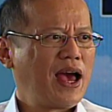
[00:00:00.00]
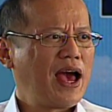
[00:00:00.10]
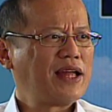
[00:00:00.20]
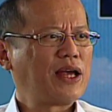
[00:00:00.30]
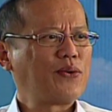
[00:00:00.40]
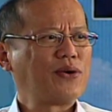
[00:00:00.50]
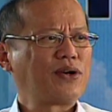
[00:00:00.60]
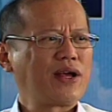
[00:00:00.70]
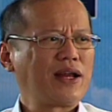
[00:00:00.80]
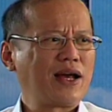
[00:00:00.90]
And they will
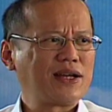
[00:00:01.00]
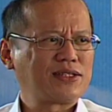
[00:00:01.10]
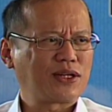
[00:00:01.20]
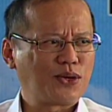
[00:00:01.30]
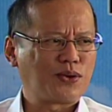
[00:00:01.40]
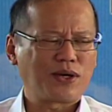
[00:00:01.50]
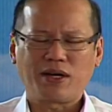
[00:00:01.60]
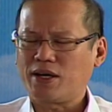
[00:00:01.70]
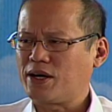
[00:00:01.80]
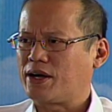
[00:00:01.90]
realize that nowhere
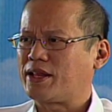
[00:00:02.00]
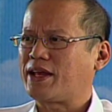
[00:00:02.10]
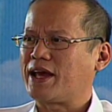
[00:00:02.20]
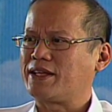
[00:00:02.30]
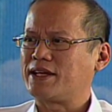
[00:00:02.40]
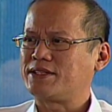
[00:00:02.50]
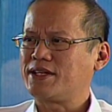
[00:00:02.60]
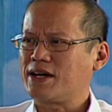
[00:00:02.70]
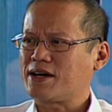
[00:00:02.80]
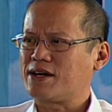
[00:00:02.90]
on earth can they
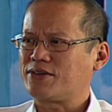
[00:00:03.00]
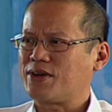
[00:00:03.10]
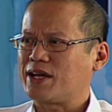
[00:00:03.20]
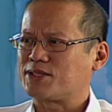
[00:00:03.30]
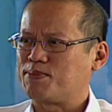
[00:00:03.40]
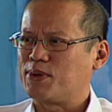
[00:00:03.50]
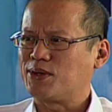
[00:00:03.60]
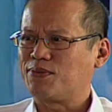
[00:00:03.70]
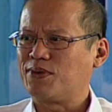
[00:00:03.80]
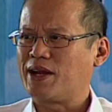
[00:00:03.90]
see a country as
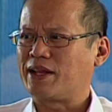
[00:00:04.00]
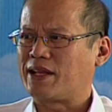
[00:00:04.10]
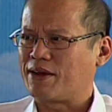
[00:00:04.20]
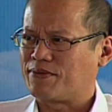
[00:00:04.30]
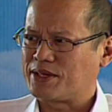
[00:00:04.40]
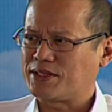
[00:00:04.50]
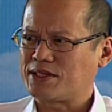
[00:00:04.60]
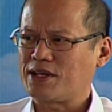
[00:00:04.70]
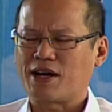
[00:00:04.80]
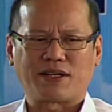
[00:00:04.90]
beautiful and diverse
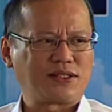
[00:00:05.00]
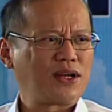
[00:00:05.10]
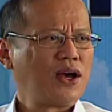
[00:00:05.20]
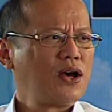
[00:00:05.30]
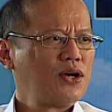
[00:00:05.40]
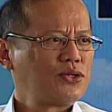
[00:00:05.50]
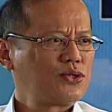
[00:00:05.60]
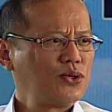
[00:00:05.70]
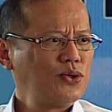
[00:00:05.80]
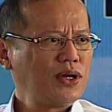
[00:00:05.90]
as ours.
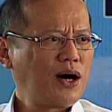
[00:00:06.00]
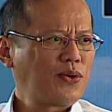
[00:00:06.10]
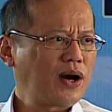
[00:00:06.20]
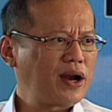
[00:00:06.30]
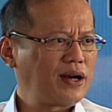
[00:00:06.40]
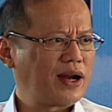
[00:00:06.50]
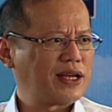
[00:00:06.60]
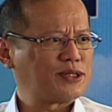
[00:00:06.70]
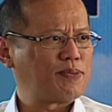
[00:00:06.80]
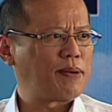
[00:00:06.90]
Soon our
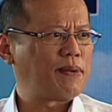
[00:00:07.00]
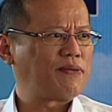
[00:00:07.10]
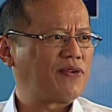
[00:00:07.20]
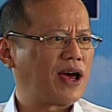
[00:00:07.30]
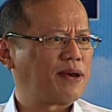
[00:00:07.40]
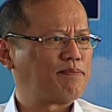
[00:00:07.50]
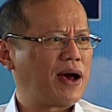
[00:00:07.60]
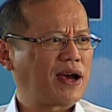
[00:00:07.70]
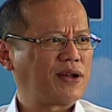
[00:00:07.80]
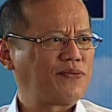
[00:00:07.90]
airlines may be flying
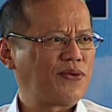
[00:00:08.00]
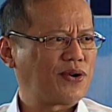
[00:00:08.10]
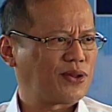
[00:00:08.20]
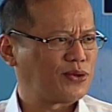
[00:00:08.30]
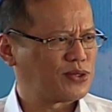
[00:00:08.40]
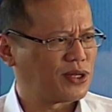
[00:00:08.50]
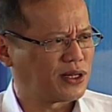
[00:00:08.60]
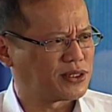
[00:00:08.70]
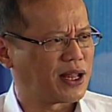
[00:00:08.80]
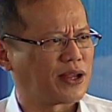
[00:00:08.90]
back and forth to
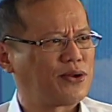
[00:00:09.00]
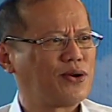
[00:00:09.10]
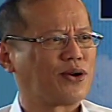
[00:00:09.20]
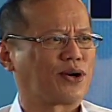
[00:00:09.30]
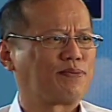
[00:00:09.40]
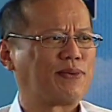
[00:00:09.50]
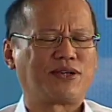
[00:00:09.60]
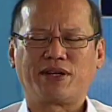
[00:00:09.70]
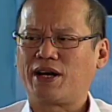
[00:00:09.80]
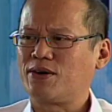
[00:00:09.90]
cities like New York,
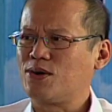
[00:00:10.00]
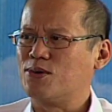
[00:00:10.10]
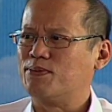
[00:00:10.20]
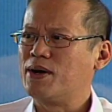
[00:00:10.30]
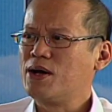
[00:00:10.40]
Madrid, and Rome.